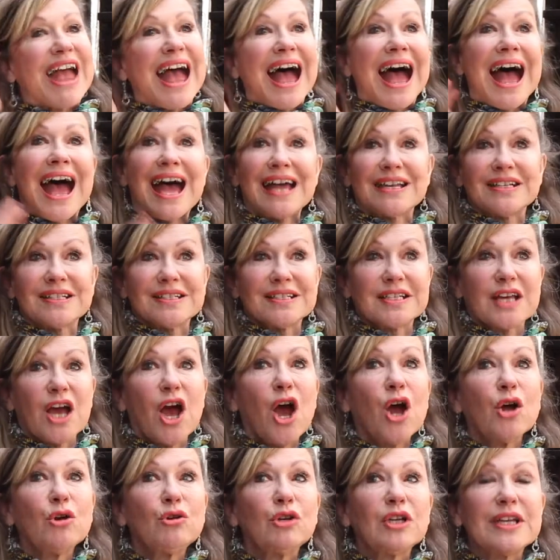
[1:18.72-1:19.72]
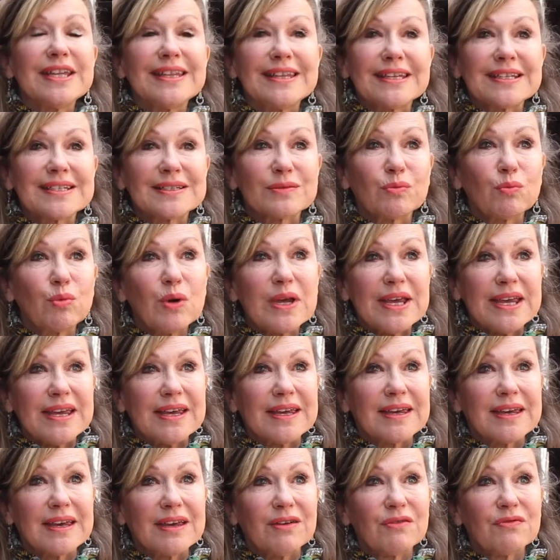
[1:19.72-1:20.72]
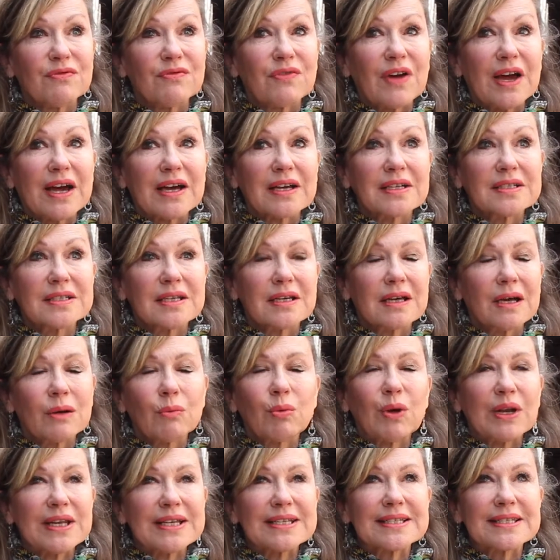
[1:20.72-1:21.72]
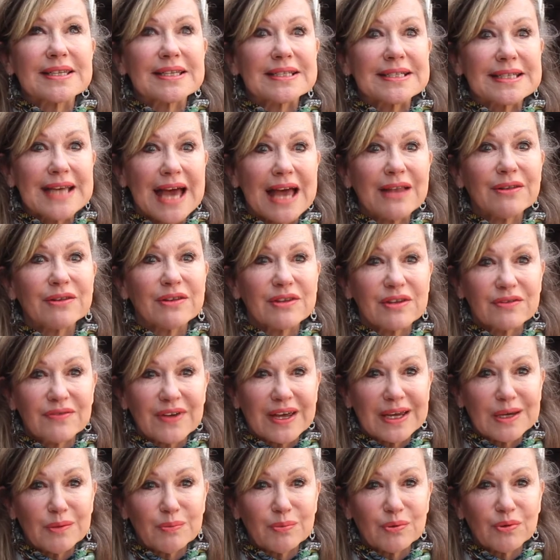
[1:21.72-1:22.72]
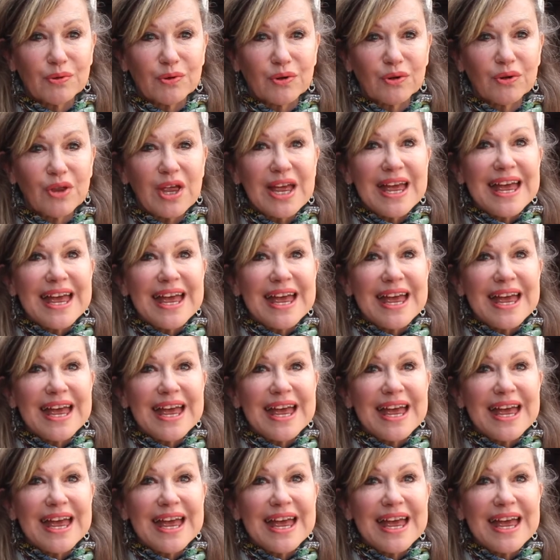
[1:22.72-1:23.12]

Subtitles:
And only this week, in fact, well, it's the 10th of April,